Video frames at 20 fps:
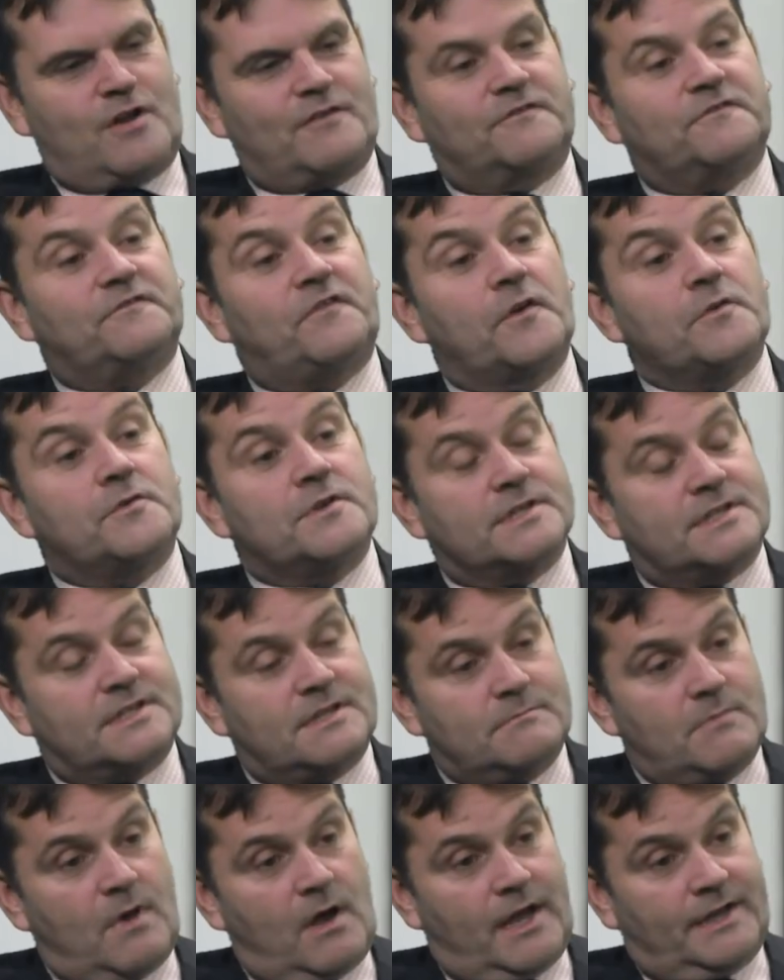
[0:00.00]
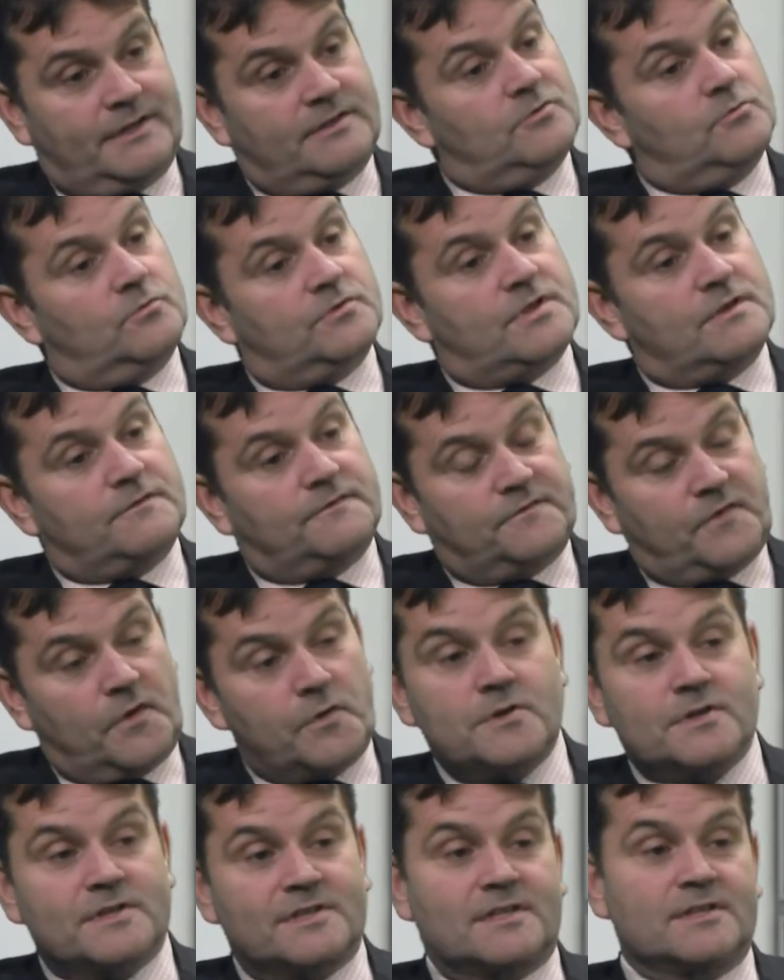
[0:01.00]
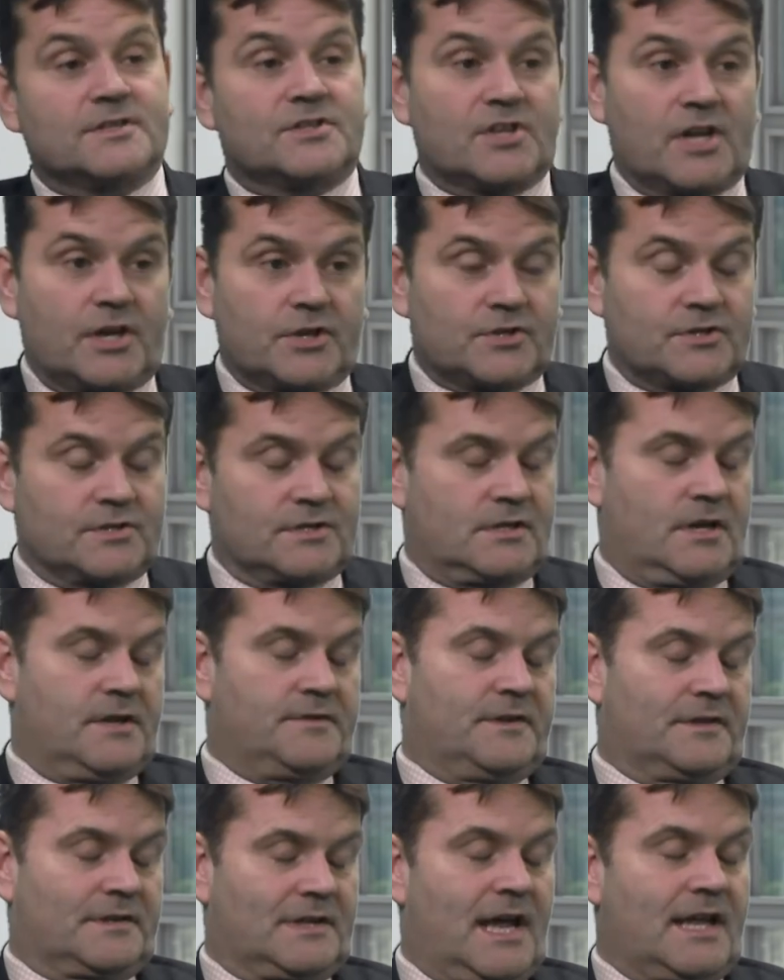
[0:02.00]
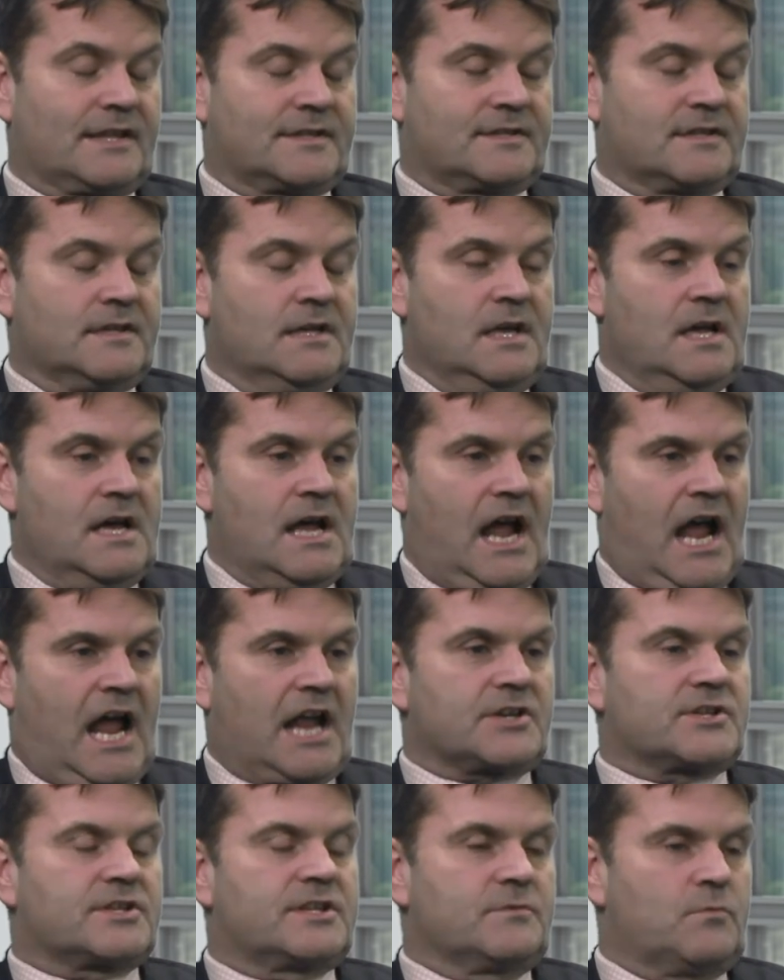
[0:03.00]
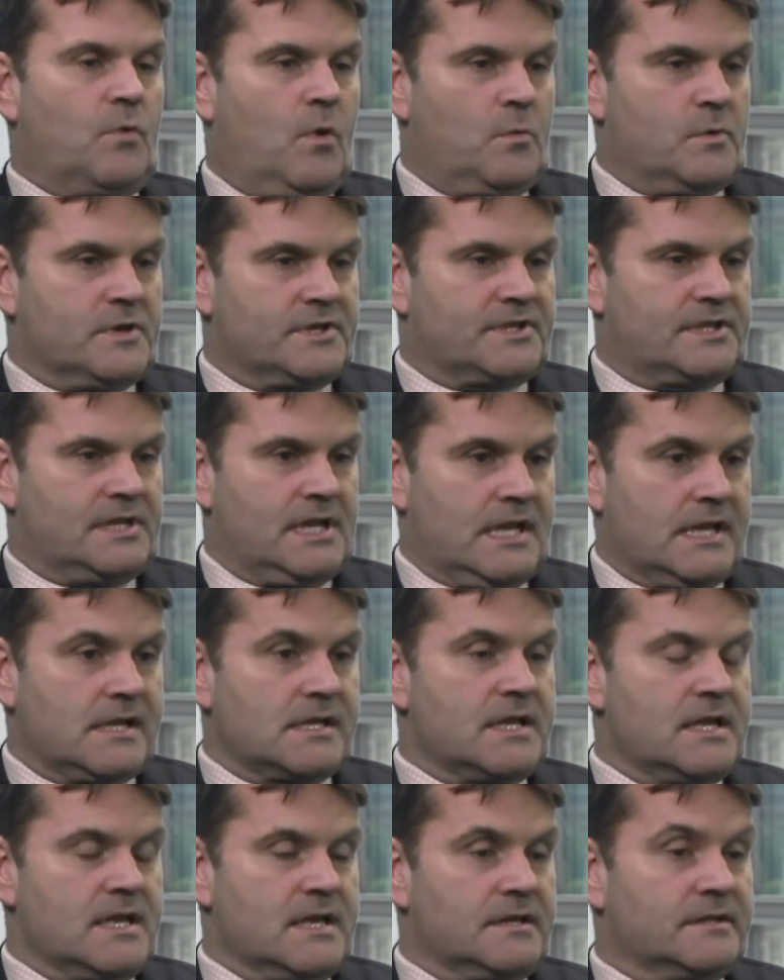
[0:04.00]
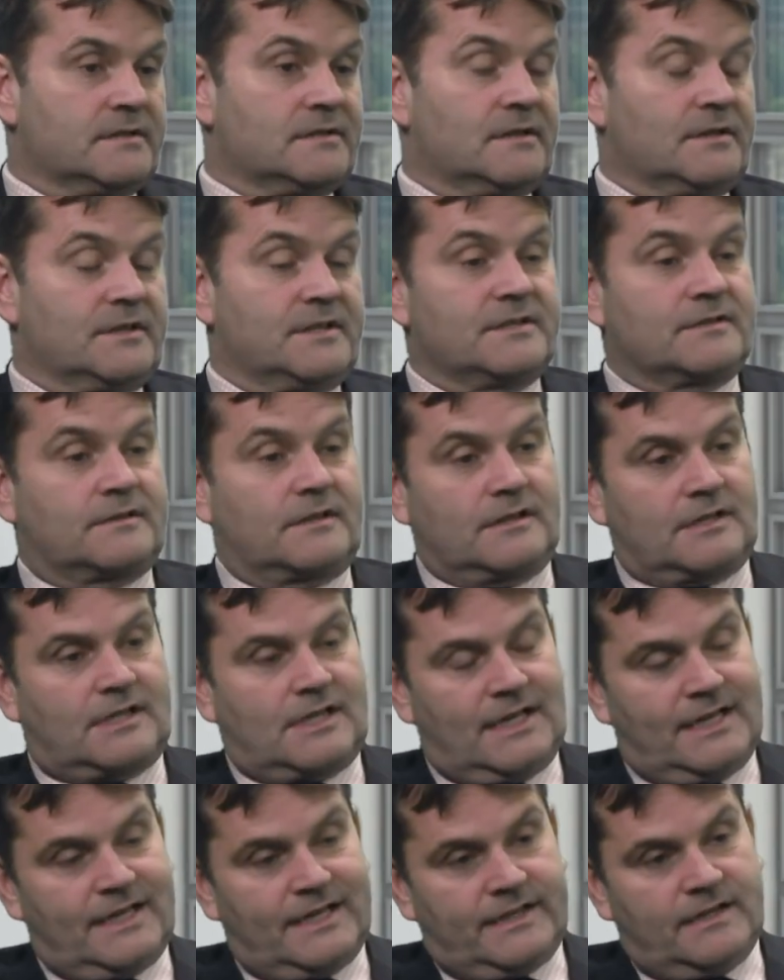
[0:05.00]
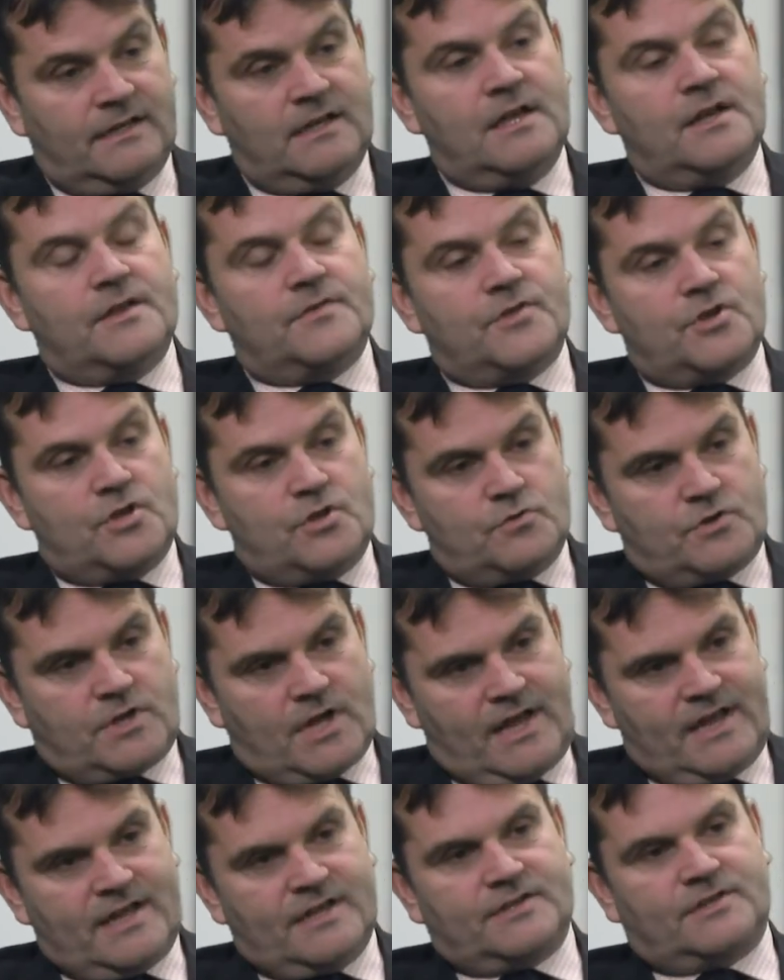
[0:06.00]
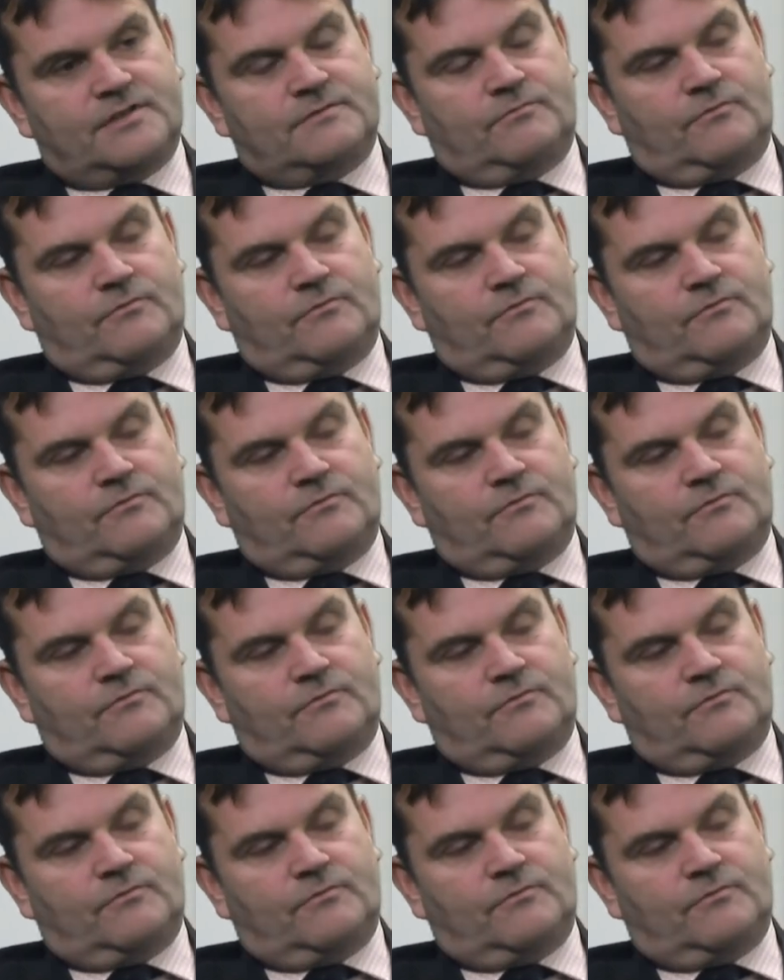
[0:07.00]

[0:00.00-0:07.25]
and focus the mind and also focus concessions, and I think that's actually what we're seeing here. clearly, the UK has